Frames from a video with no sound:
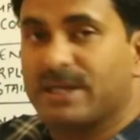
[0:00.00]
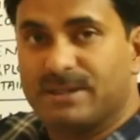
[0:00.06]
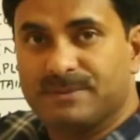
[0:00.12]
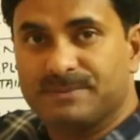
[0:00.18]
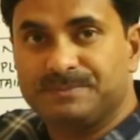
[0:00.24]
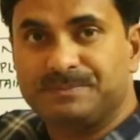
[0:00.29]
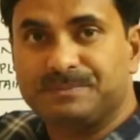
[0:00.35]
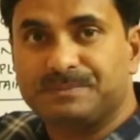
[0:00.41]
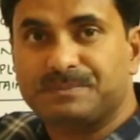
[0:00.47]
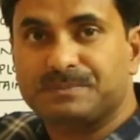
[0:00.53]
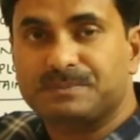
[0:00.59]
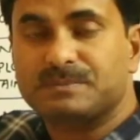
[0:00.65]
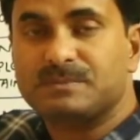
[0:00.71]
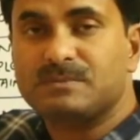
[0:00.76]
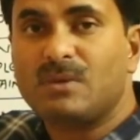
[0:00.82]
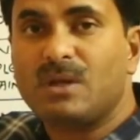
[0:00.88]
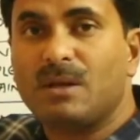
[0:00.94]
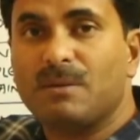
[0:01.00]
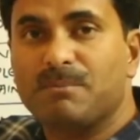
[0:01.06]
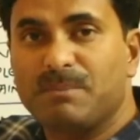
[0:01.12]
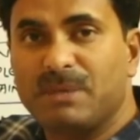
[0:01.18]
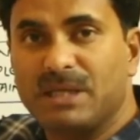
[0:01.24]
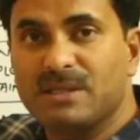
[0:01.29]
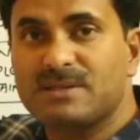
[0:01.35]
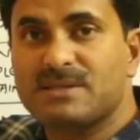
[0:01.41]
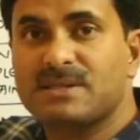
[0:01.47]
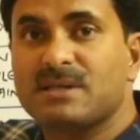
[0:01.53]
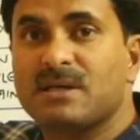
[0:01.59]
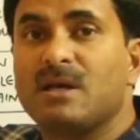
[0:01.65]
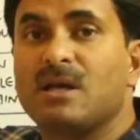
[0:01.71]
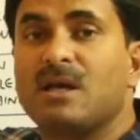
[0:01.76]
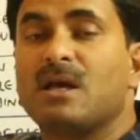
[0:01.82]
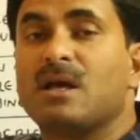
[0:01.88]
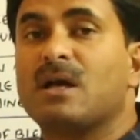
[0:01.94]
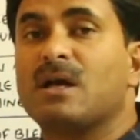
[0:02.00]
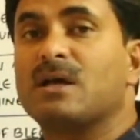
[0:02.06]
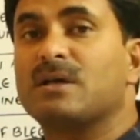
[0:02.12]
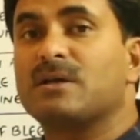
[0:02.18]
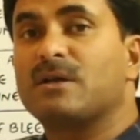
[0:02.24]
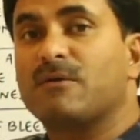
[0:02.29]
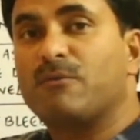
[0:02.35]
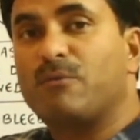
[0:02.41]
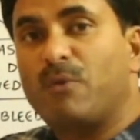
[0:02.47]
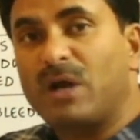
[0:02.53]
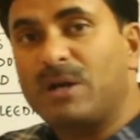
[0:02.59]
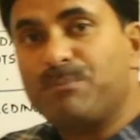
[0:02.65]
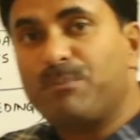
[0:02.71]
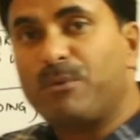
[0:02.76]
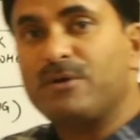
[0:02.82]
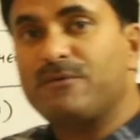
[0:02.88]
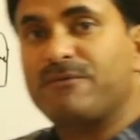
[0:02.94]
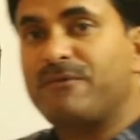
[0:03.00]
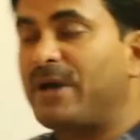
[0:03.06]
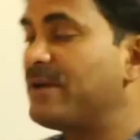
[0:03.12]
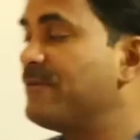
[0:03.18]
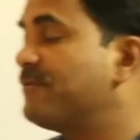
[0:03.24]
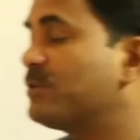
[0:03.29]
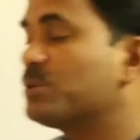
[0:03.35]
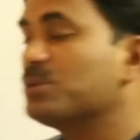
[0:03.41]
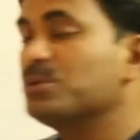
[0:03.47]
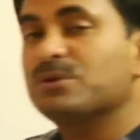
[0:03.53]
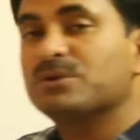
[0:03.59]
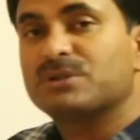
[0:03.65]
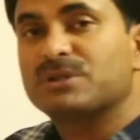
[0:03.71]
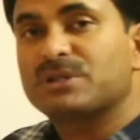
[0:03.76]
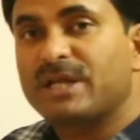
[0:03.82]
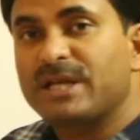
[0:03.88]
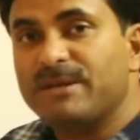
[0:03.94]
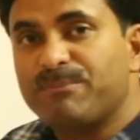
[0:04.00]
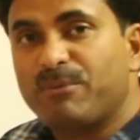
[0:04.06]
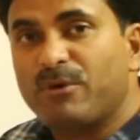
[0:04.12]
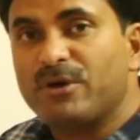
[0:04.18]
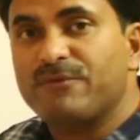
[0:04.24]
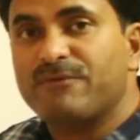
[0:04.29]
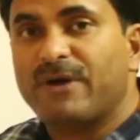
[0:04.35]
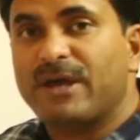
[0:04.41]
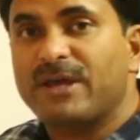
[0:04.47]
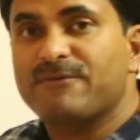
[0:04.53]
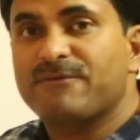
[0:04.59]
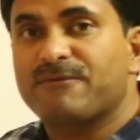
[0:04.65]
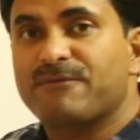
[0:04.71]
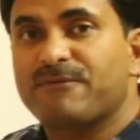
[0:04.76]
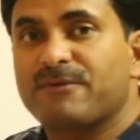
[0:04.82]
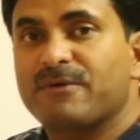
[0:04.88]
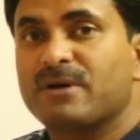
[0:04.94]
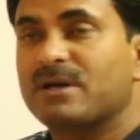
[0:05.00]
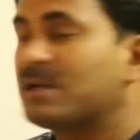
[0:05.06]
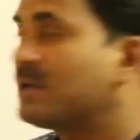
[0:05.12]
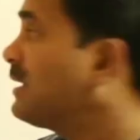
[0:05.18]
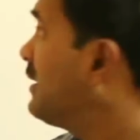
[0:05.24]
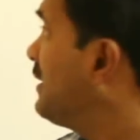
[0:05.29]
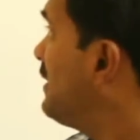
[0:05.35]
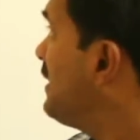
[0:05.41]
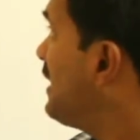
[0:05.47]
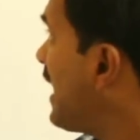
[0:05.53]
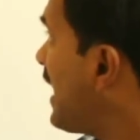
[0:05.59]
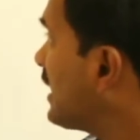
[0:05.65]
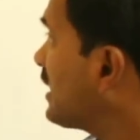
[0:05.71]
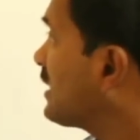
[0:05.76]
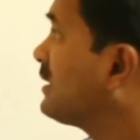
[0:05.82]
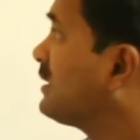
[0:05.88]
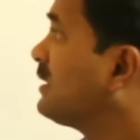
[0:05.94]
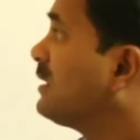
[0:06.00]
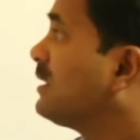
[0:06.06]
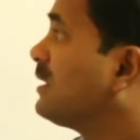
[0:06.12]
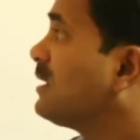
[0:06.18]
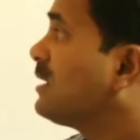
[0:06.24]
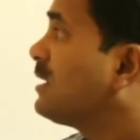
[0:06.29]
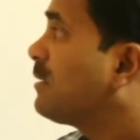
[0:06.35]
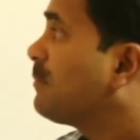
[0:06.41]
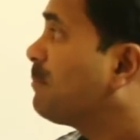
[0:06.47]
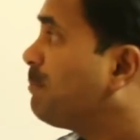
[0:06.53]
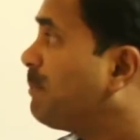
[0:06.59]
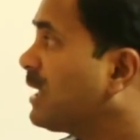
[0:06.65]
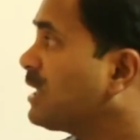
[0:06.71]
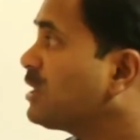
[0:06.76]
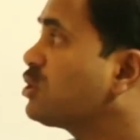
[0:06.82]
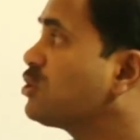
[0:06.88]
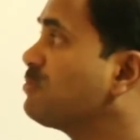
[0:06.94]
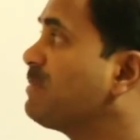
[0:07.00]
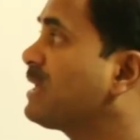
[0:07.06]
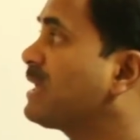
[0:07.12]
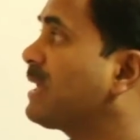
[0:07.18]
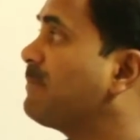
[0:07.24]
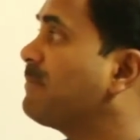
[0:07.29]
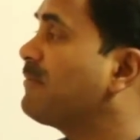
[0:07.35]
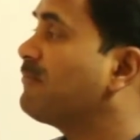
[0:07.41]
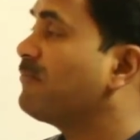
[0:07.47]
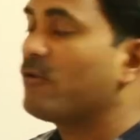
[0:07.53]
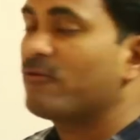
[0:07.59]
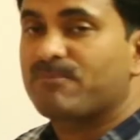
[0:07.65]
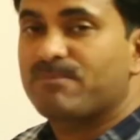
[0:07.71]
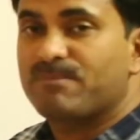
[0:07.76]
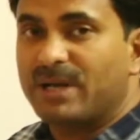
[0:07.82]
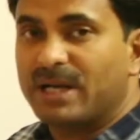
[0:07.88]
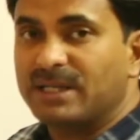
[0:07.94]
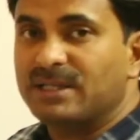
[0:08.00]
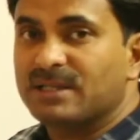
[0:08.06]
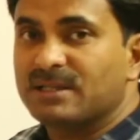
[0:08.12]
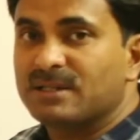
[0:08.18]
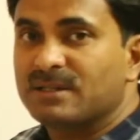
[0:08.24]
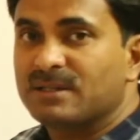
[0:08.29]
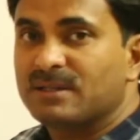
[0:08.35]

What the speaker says: blood. Means 1.5 to 3.5 lakh per cubic mm of blood